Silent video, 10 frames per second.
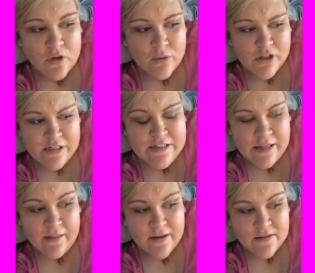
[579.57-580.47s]
which I did
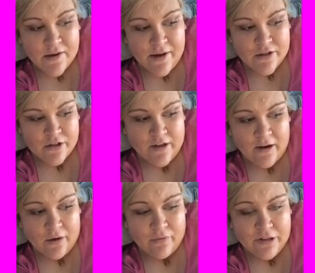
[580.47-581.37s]
that last night actually,
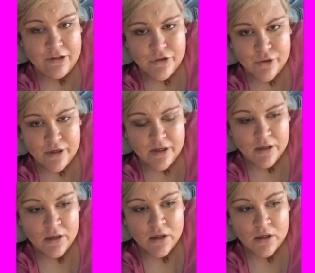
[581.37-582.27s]
and I really enjoyed
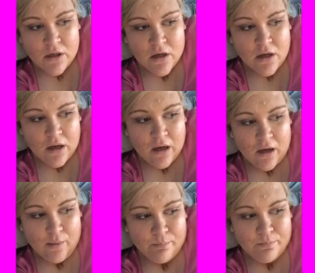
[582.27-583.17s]
it.
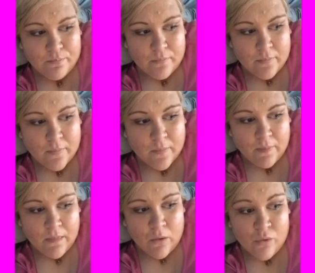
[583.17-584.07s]

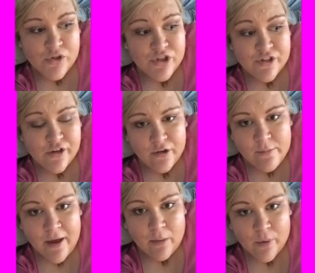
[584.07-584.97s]
Or just to go to
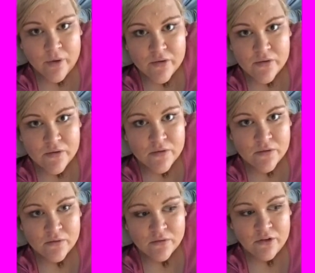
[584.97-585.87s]
the mailbox,
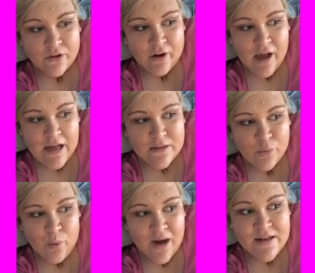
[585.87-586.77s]
you know, I had
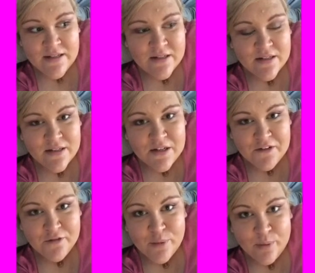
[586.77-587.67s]
to wait
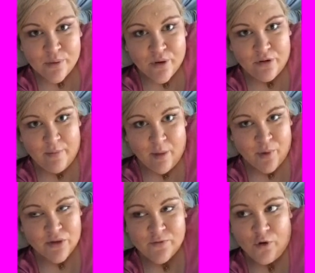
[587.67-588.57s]
for people to go to the
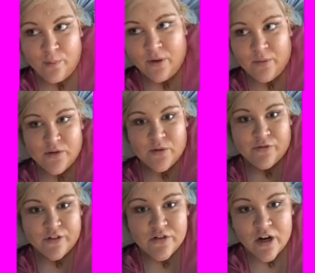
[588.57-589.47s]
mailbox for me, which was
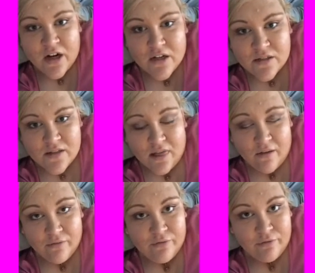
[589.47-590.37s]
frustrating because I
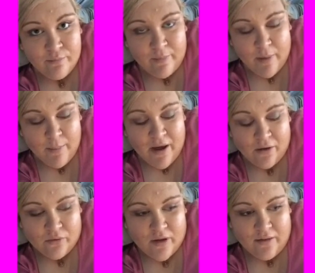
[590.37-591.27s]
love my
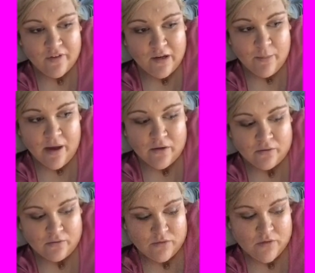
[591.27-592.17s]
mail. I love getting
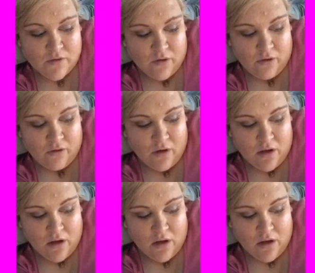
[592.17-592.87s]
mail. So I